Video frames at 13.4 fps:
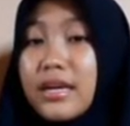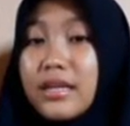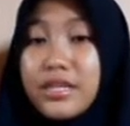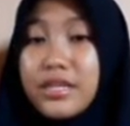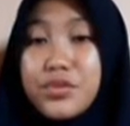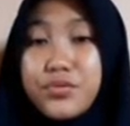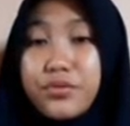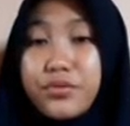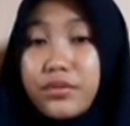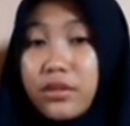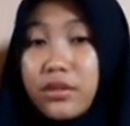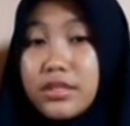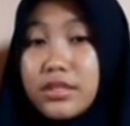lecture
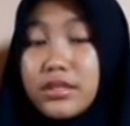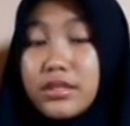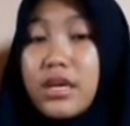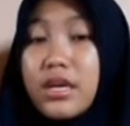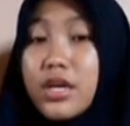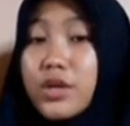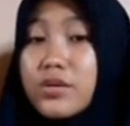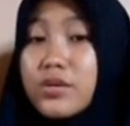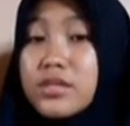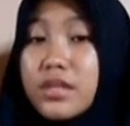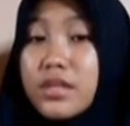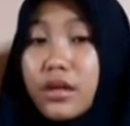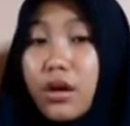notes
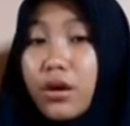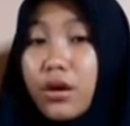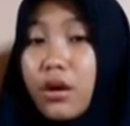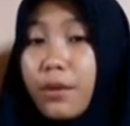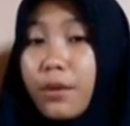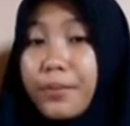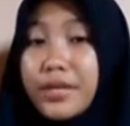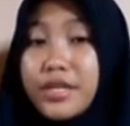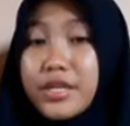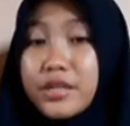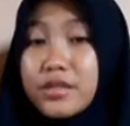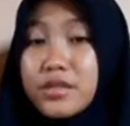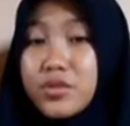using
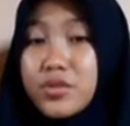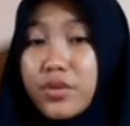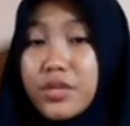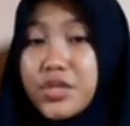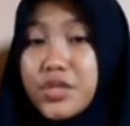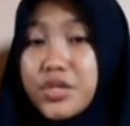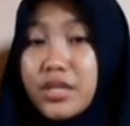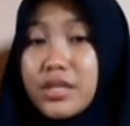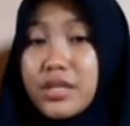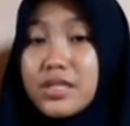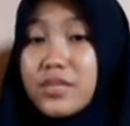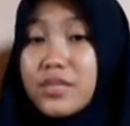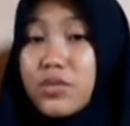open source
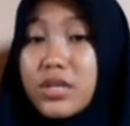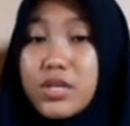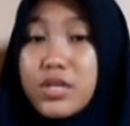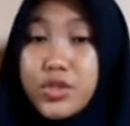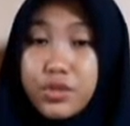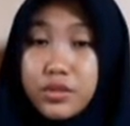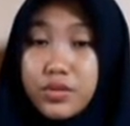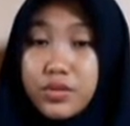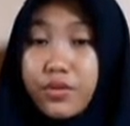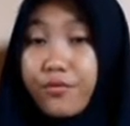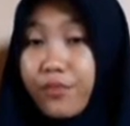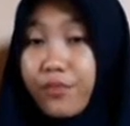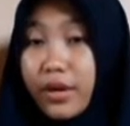simulation
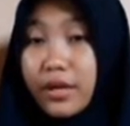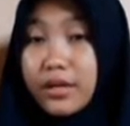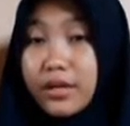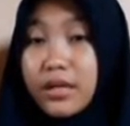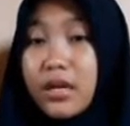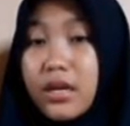software